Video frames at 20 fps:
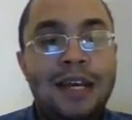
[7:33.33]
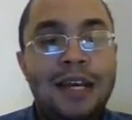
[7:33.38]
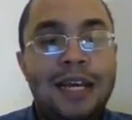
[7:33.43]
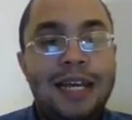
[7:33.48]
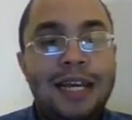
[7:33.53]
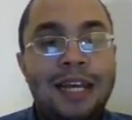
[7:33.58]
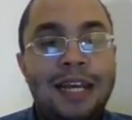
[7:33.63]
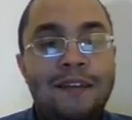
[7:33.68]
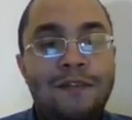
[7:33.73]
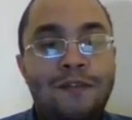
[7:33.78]

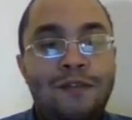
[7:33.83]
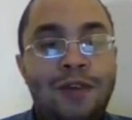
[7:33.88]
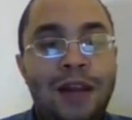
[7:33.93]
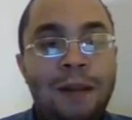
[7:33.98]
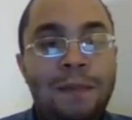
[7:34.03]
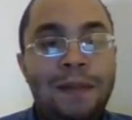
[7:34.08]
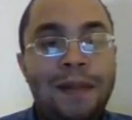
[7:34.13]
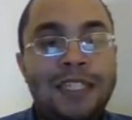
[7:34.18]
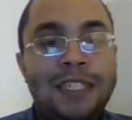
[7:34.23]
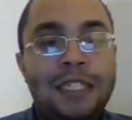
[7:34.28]
If
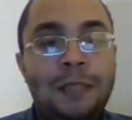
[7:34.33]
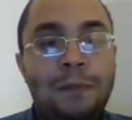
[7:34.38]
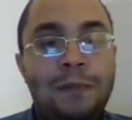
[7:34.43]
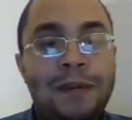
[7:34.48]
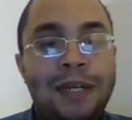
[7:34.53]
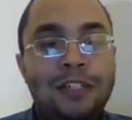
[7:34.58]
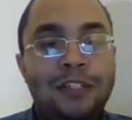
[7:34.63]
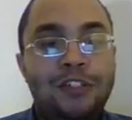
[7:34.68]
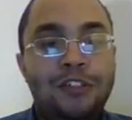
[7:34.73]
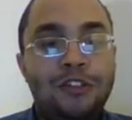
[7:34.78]
white plays the
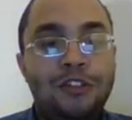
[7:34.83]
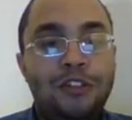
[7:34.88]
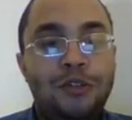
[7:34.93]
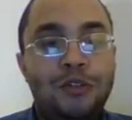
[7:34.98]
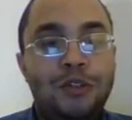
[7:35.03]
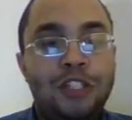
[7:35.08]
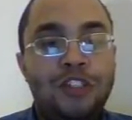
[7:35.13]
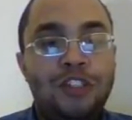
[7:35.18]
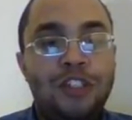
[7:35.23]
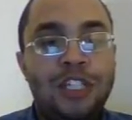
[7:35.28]
pincer, you
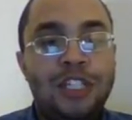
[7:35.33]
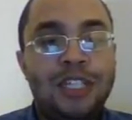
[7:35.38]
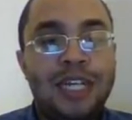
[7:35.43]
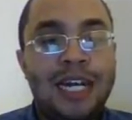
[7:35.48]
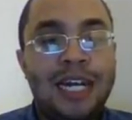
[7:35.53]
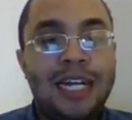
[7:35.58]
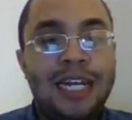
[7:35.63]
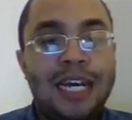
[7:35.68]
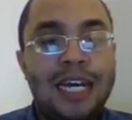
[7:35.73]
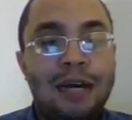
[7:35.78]
can just
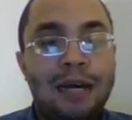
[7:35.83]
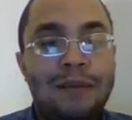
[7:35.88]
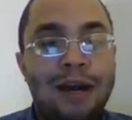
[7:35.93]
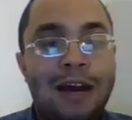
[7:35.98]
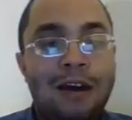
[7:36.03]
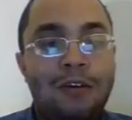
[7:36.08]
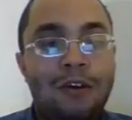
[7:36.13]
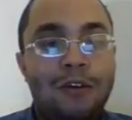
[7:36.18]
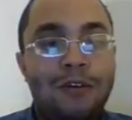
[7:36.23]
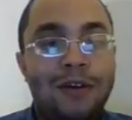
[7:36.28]
kind of come
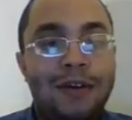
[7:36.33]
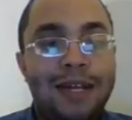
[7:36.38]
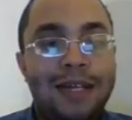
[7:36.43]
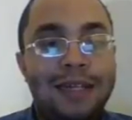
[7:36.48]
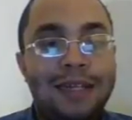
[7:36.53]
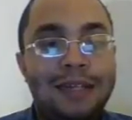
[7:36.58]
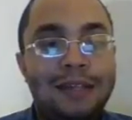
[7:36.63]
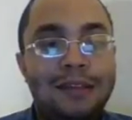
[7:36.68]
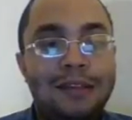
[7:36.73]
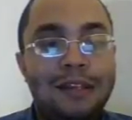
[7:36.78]
out,
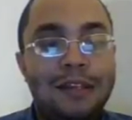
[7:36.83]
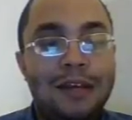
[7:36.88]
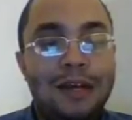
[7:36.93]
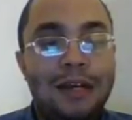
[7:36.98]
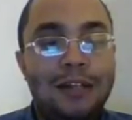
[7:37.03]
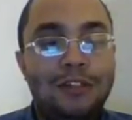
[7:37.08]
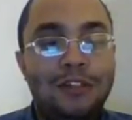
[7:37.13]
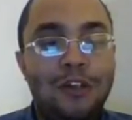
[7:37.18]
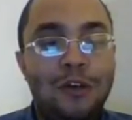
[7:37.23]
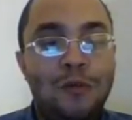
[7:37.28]
alright?
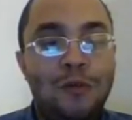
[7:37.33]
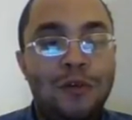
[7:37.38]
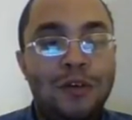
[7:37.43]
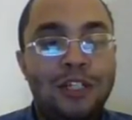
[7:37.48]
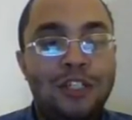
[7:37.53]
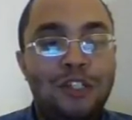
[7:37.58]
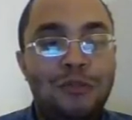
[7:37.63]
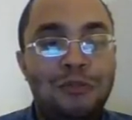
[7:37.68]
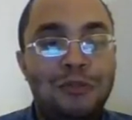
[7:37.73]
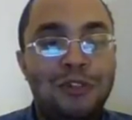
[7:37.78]
Don't
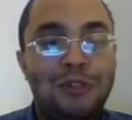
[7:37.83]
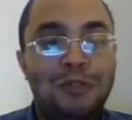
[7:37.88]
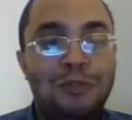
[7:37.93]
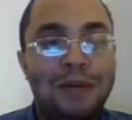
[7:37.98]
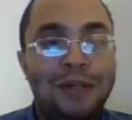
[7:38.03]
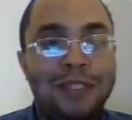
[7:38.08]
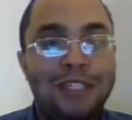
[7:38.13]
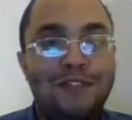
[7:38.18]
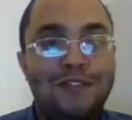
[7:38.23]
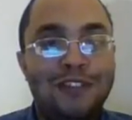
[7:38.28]
worry too much
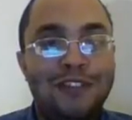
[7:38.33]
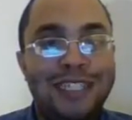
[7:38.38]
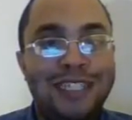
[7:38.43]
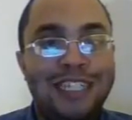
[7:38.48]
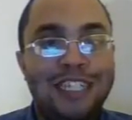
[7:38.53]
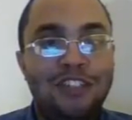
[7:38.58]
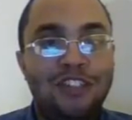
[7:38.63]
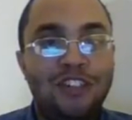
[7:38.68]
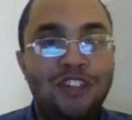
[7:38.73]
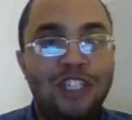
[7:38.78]
about this
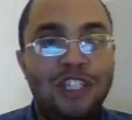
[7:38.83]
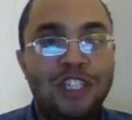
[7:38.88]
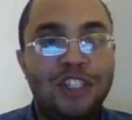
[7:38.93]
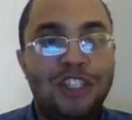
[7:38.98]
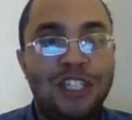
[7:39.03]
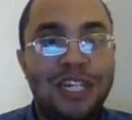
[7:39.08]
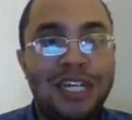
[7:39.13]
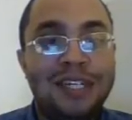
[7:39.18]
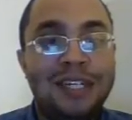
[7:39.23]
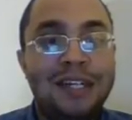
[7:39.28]
variation
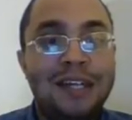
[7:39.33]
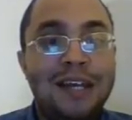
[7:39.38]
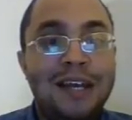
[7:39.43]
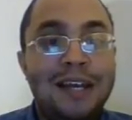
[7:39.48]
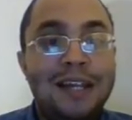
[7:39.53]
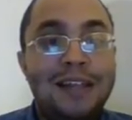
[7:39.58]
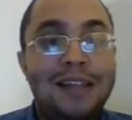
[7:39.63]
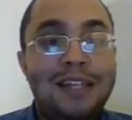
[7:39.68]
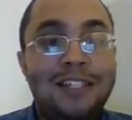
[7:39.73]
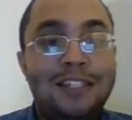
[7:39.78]
just yet.
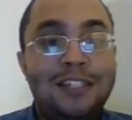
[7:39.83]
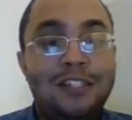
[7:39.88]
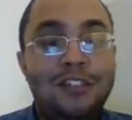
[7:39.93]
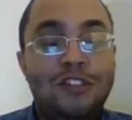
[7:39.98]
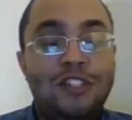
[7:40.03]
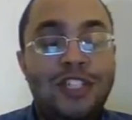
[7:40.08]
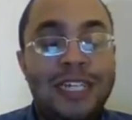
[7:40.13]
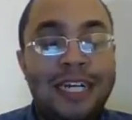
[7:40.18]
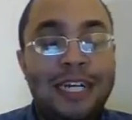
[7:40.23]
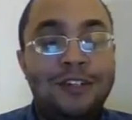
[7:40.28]
This
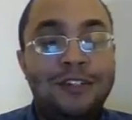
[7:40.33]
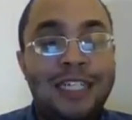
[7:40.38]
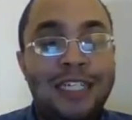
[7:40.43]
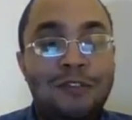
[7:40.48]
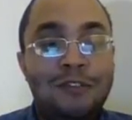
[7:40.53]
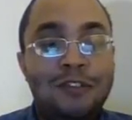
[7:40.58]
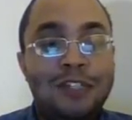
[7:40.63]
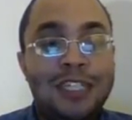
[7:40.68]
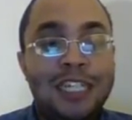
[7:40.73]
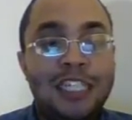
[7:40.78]
standard
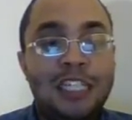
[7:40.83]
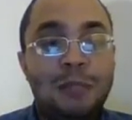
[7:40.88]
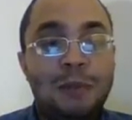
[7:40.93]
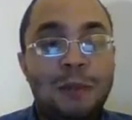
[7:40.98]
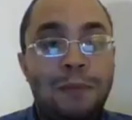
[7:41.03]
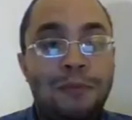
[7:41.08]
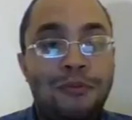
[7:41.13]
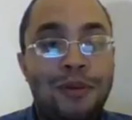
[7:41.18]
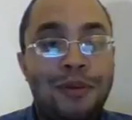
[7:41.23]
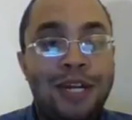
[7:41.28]
sequence gets to
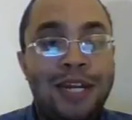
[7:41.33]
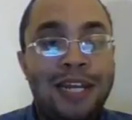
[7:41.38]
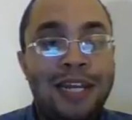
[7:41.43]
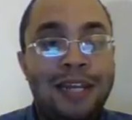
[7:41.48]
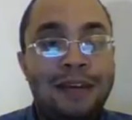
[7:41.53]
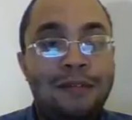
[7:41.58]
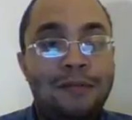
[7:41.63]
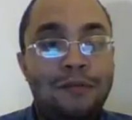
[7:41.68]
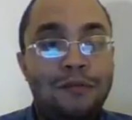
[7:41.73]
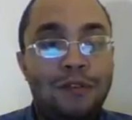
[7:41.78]
be
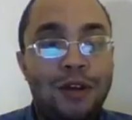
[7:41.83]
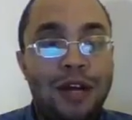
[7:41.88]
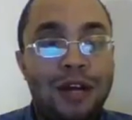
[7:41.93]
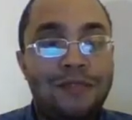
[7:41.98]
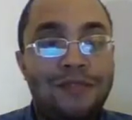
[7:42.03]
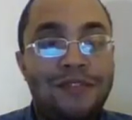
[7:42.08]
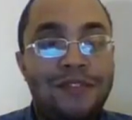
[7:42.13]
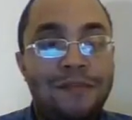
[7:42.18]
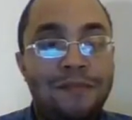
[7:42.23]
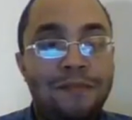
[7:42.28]
pretty
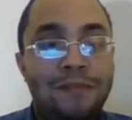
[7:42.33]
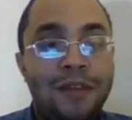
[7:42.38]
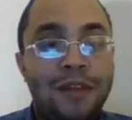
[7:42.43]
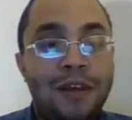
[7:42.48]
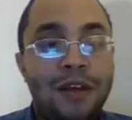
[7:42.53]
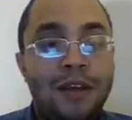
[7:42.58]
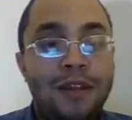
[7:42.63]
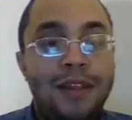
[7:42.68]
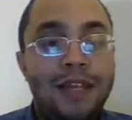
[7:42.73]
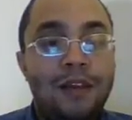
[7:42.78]
rough.
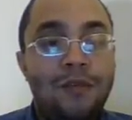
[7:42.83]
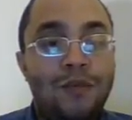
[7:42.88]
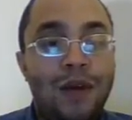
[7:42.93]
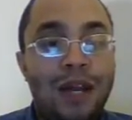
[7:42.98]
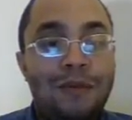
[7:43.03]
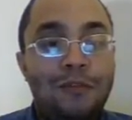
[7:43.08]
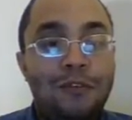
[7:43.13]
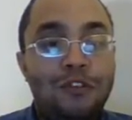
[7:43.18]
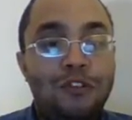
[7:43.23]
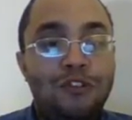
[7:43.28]
Then
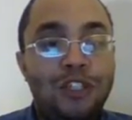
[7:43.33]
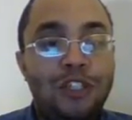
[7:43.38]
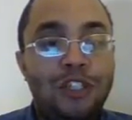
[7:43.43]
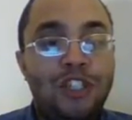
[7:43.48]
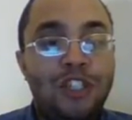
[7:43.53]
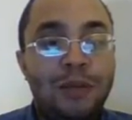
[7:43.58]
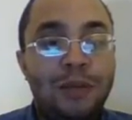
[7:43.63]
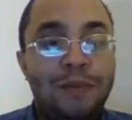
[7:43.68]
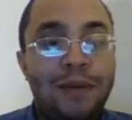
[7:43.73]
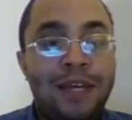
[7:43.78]
white will usually
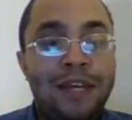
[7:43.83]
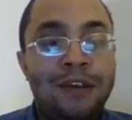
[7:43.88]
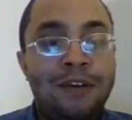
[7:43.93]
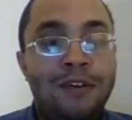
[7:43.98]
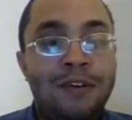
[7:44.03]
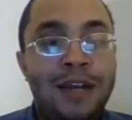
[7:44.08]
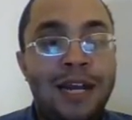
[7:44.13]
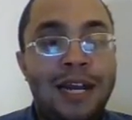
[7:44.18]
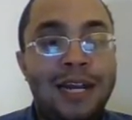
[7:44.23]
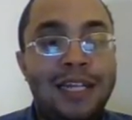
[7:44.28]
jump
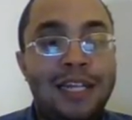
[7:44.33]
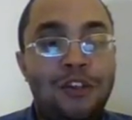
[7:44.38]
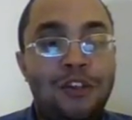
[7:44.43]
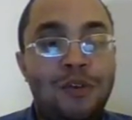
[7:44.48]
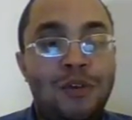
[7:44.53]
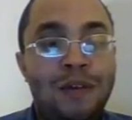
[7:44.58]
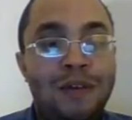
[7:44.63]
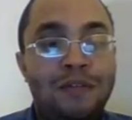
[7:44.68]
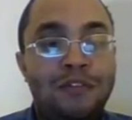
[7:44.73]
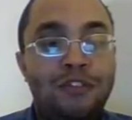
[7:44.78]
here, and then
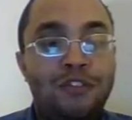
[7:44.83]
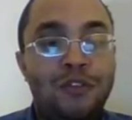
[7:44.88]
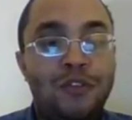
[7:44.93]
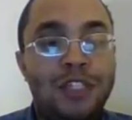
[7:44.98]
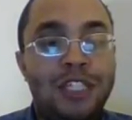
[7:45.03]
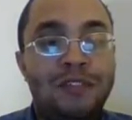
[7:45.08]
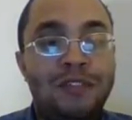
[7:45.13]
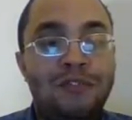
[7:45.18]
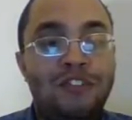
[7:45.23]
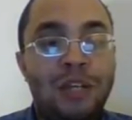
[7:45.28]
you have your
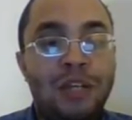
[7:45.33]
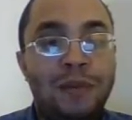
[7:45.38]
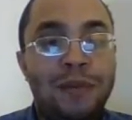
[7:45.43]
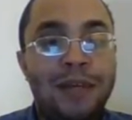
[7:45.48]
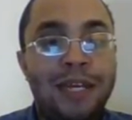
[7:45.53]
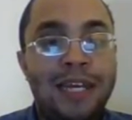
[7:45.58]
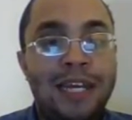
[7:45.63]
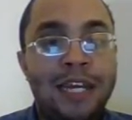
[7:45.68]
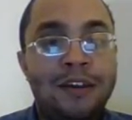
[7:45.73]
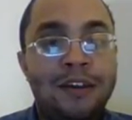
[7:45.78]
choice of
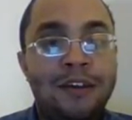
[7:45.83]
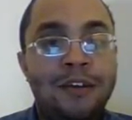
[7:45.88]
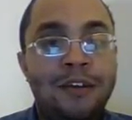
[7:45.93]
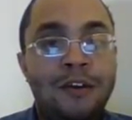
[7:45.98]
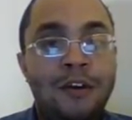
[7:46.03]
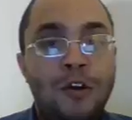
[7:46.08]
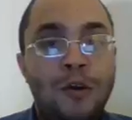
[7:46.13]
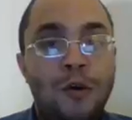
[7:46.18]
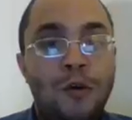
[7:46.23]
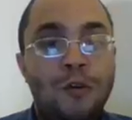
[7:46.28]
jumping here
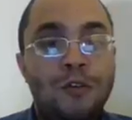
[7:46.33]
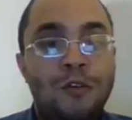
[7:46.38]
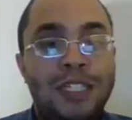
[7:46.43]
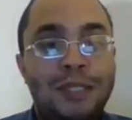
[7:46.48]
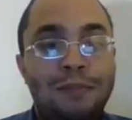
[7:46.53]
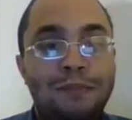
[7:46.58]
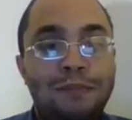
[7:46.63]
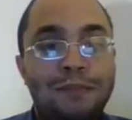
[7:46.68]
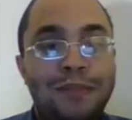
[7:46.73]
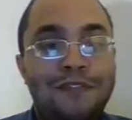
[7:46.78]
or
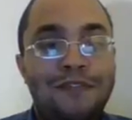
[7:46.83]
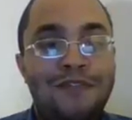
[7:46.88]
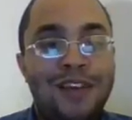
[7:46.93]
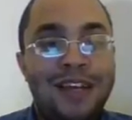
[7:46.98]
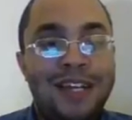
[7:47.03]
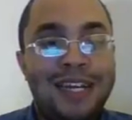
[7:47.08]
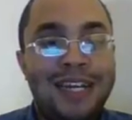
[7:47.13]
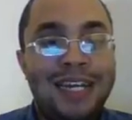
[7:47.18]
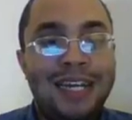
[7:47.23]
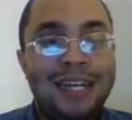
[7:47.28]
simply
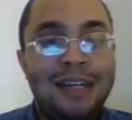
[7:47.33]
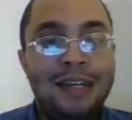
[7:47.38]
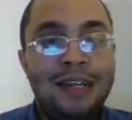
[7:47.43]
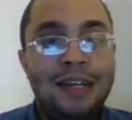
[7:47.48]
defending.